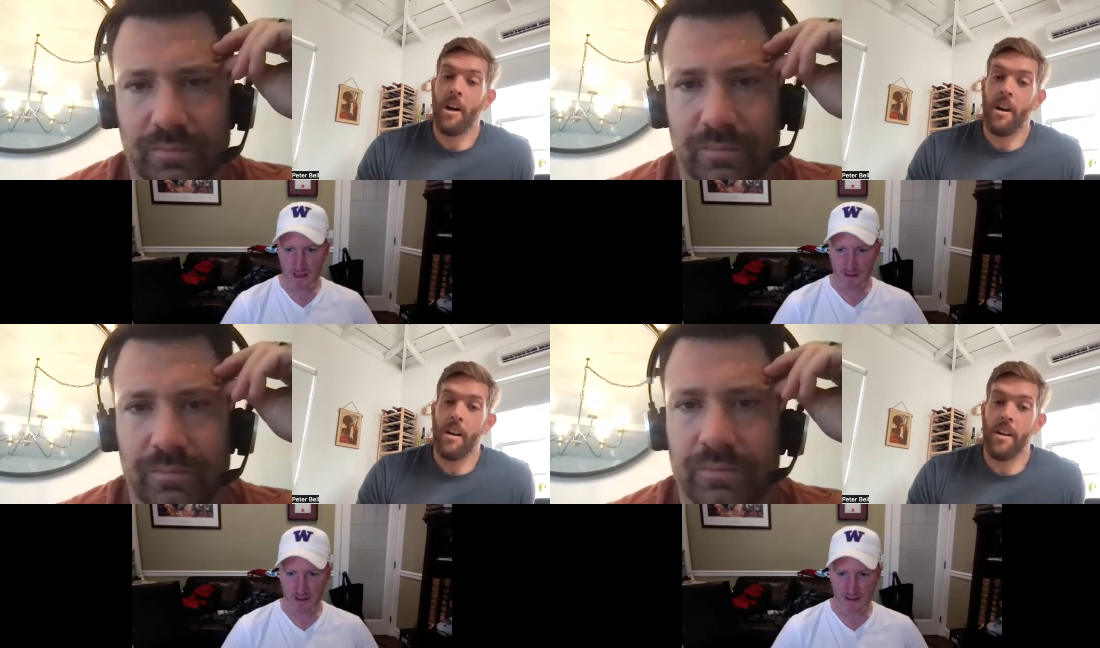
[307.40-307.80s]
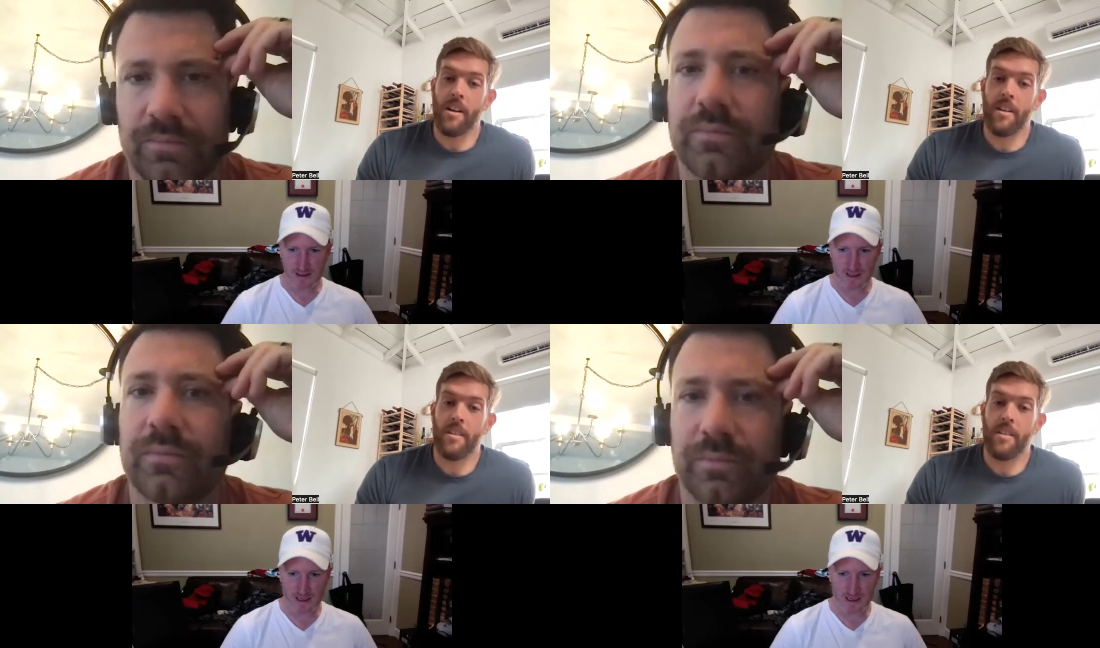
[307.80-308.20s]
Speaker 1: that
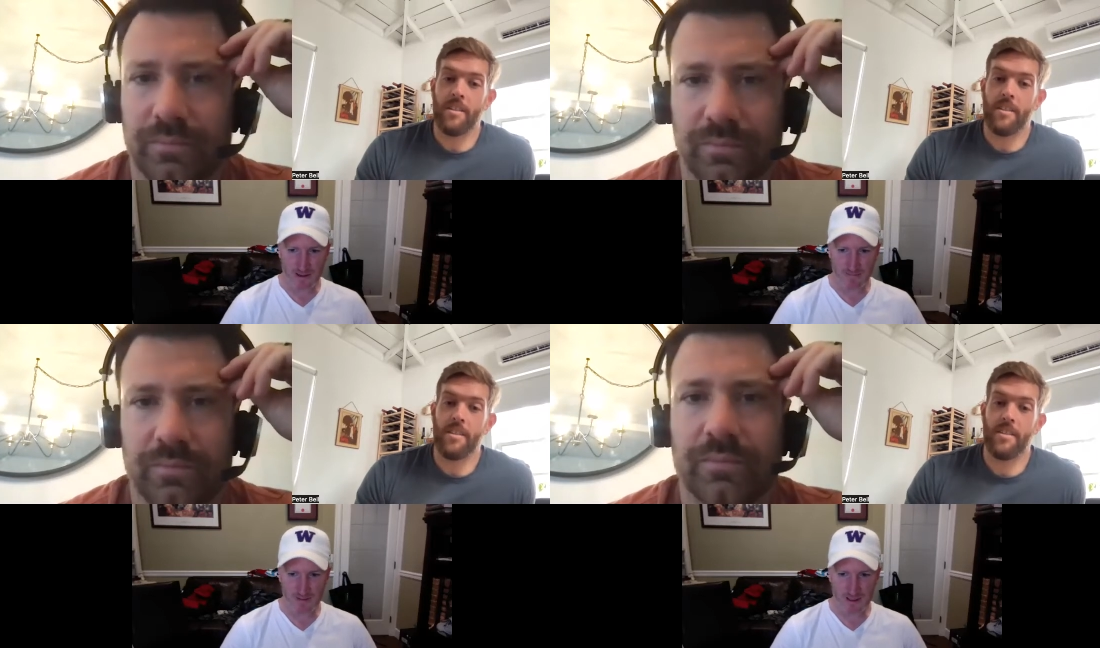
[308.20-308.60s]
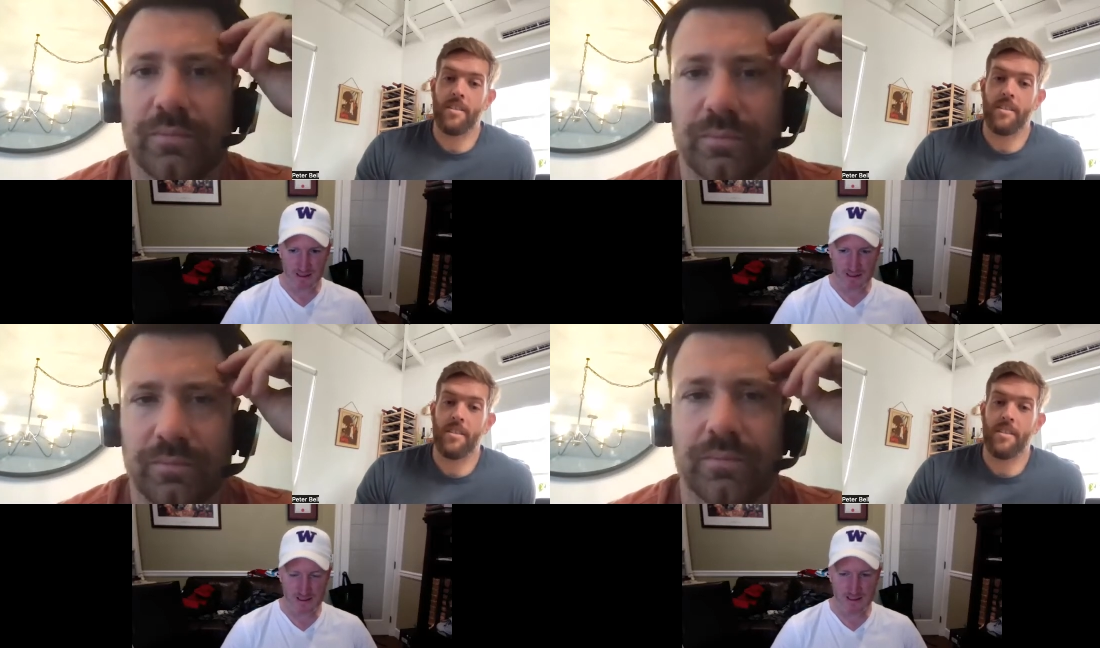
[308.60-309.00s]
huh. um,
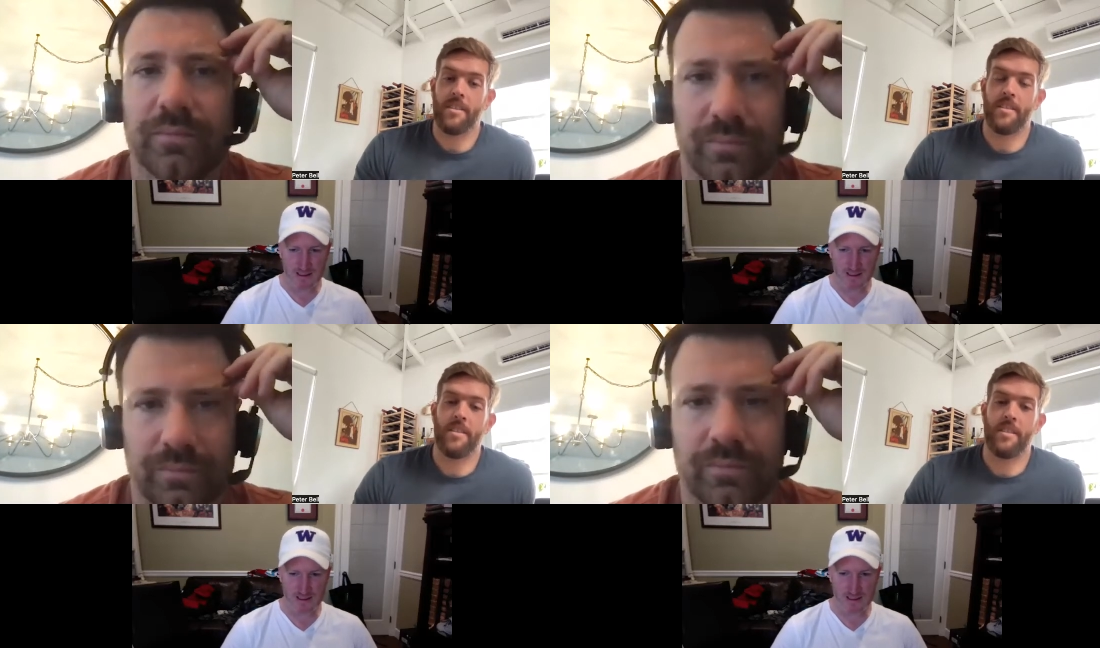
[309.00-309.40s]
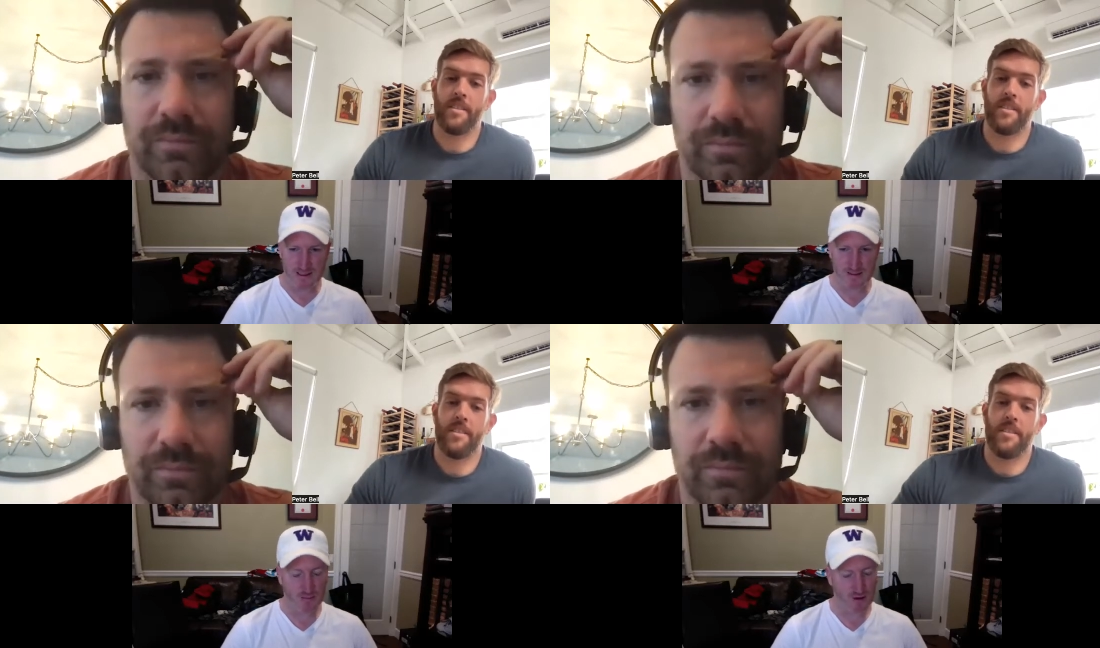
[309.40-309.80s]
is huh. Hmm.
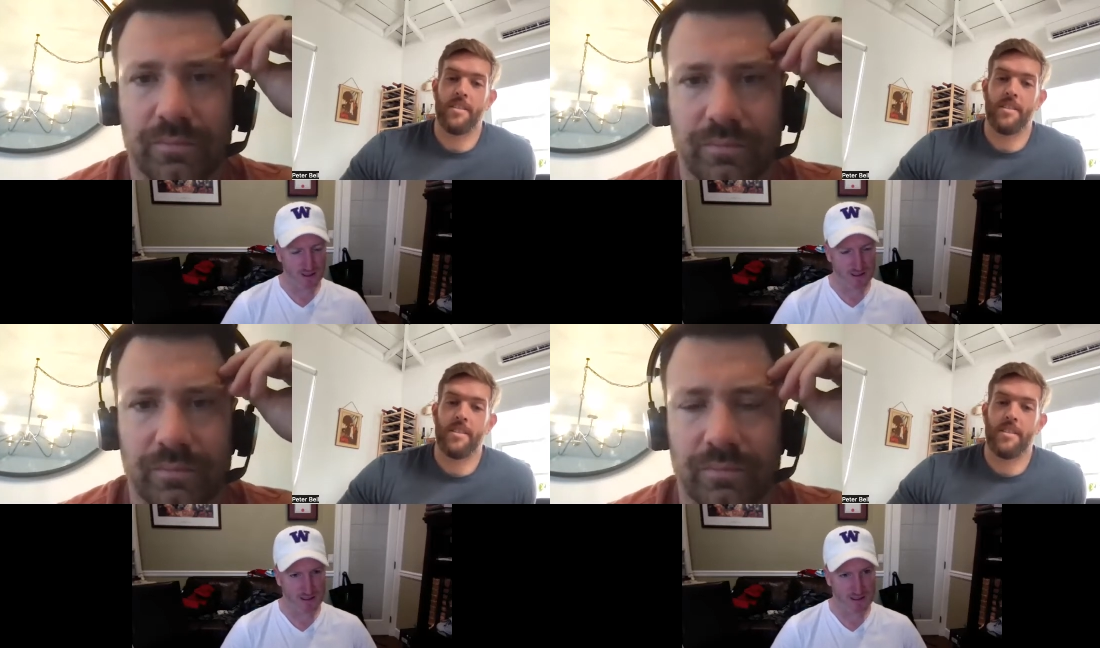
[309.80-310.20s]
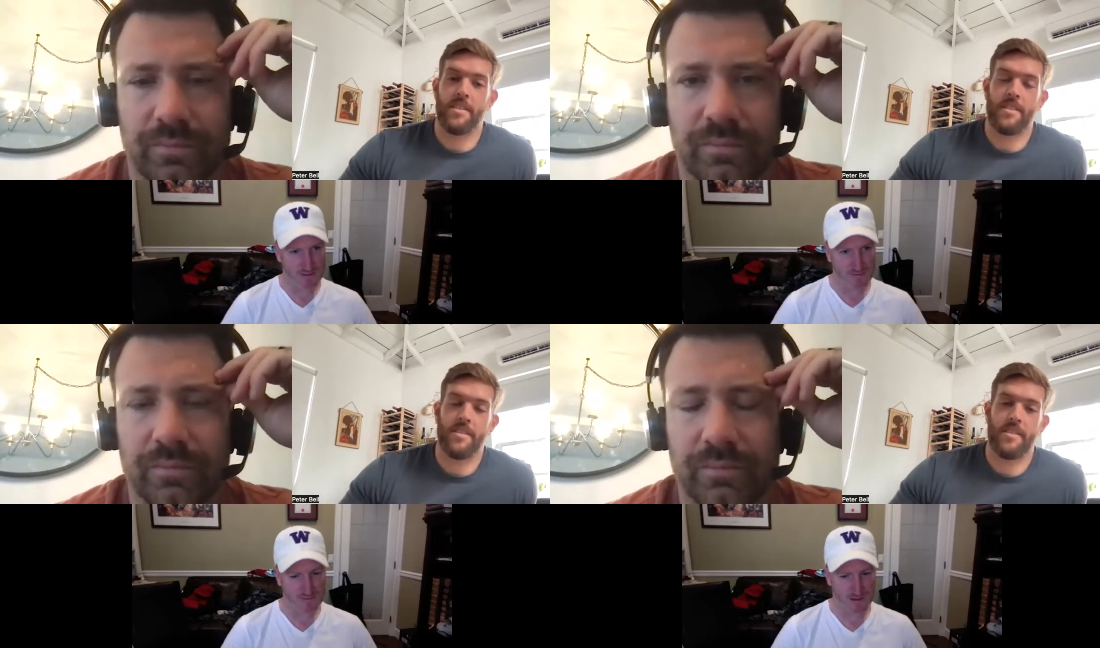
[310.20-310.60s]
in process of